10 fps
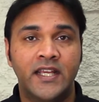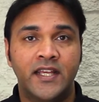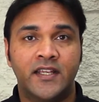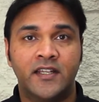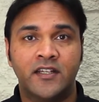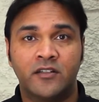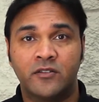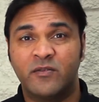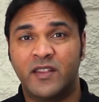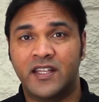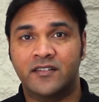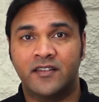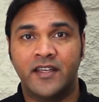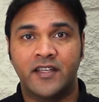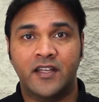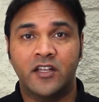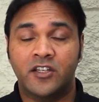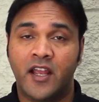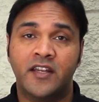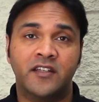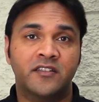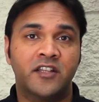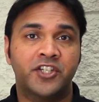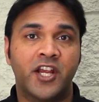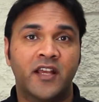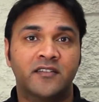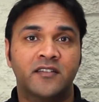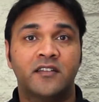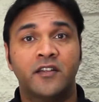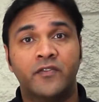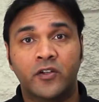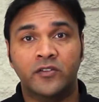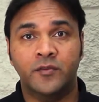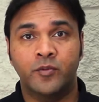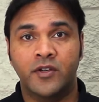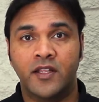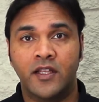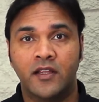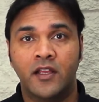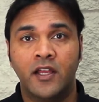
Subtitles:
It could include things like tightness in the chest, difficulty breathing,